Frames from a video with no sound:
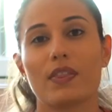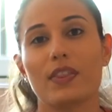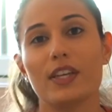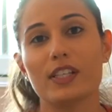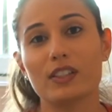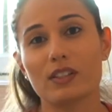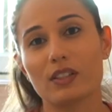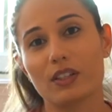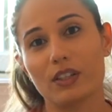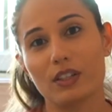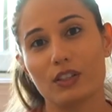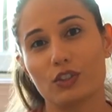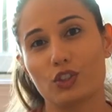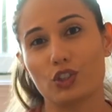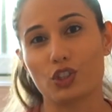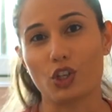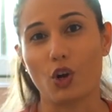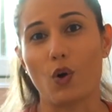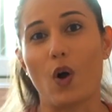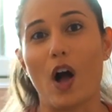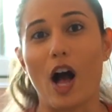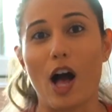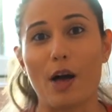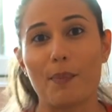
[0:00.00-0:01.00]
This could
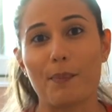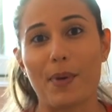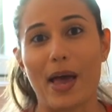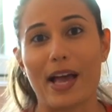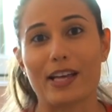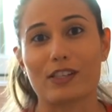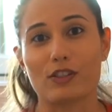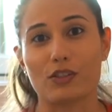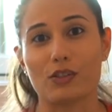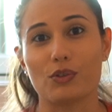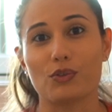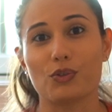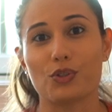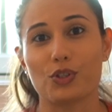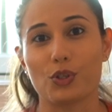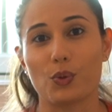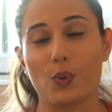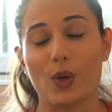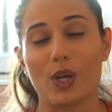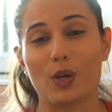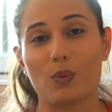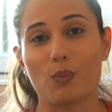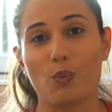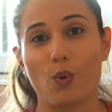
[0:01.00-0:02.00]
show up as you
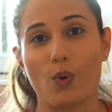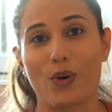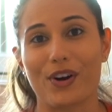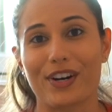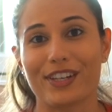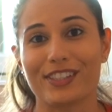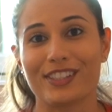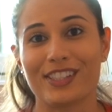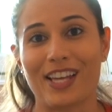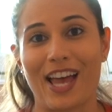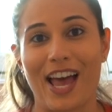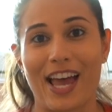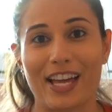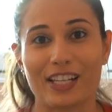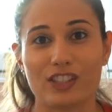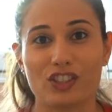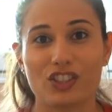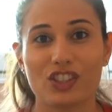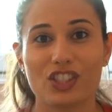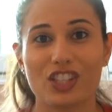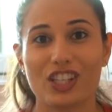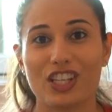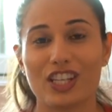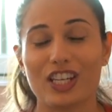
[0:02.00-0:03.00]
doing more Tai
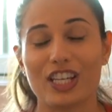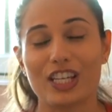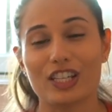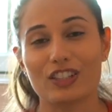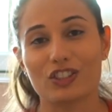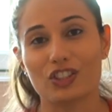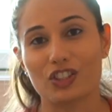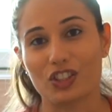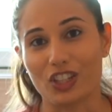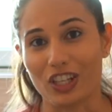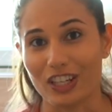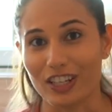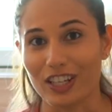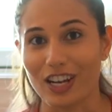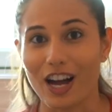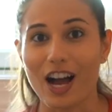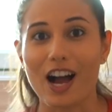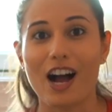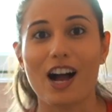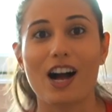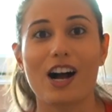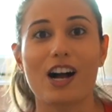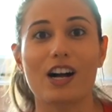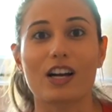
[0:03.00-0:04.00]
Chi,
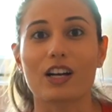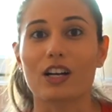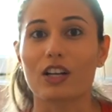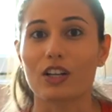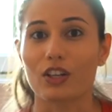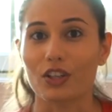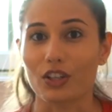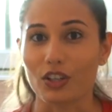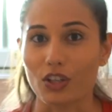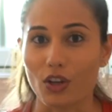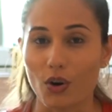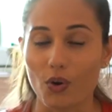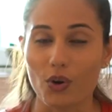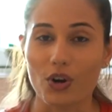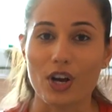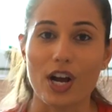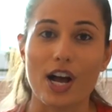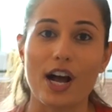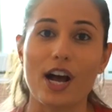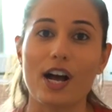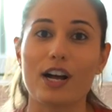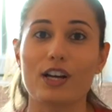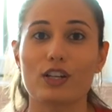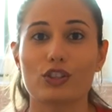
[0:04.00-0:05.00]
Qigong,
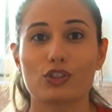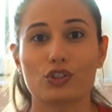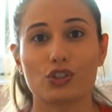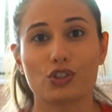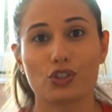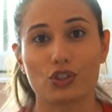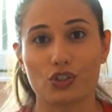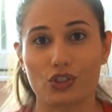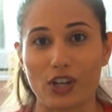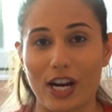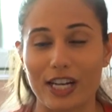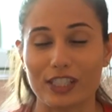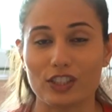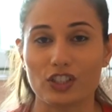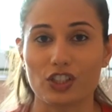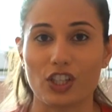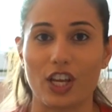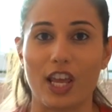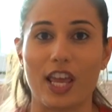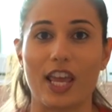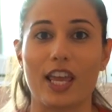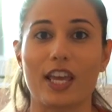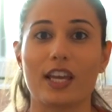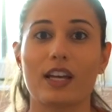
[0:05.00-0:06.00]
yoga,
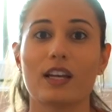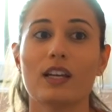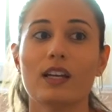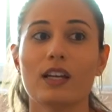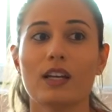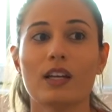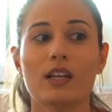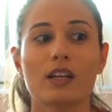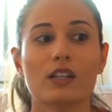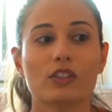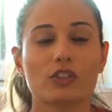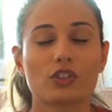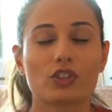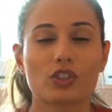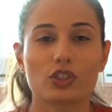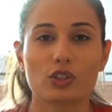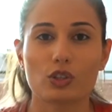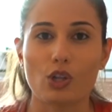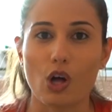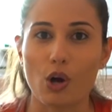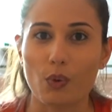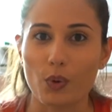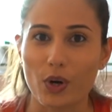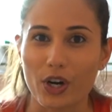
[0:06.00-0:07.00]
stretching,
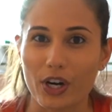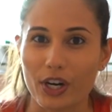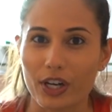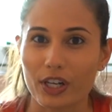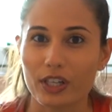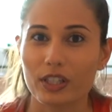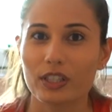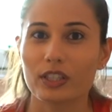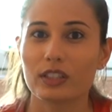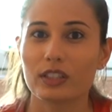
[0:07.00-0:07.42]
slower